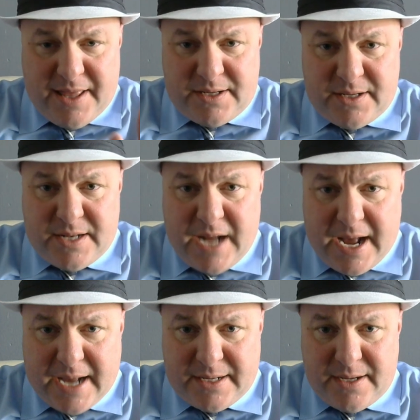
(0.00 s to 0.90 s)
This is
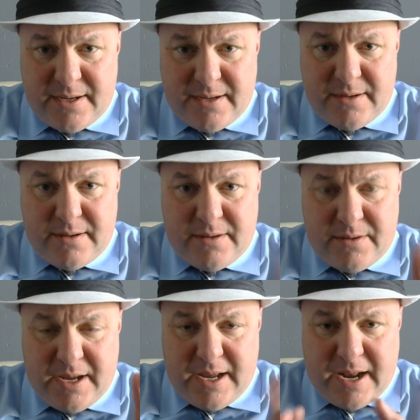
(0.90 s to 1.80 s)
not
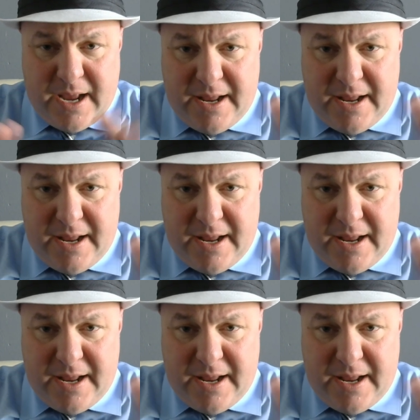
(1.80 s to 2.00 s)
and